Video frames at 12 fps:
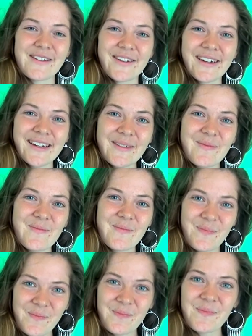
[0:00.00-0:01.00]
journey
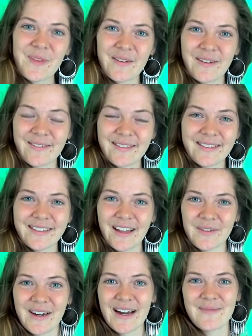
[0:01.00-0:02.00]
with
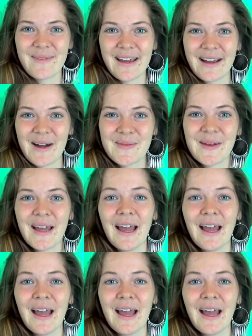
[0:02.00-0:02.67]
not wearing makeup.